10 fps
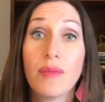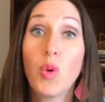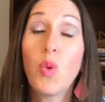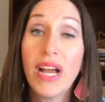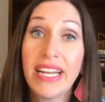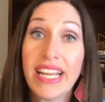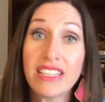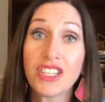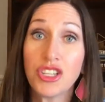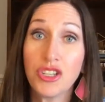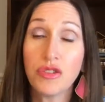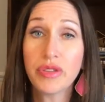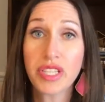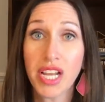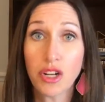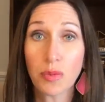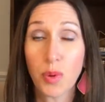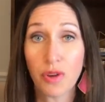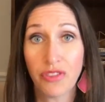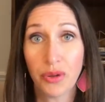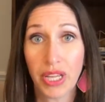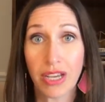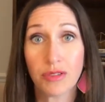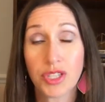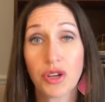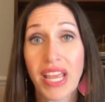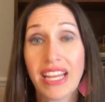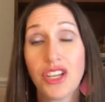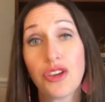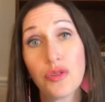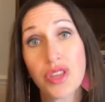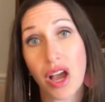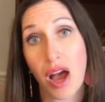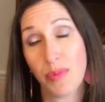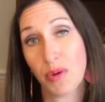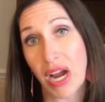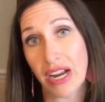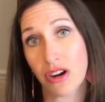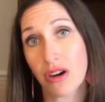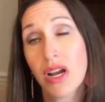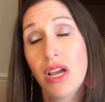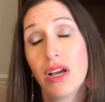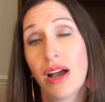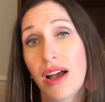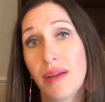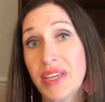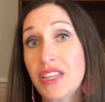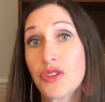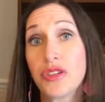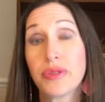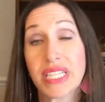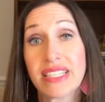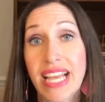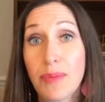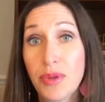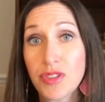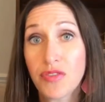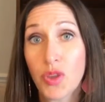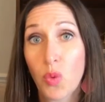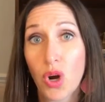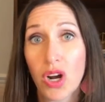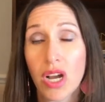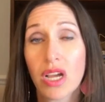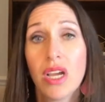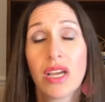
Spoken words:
One is use in your portfolio. So can you, the copywriter, either use examples of the work?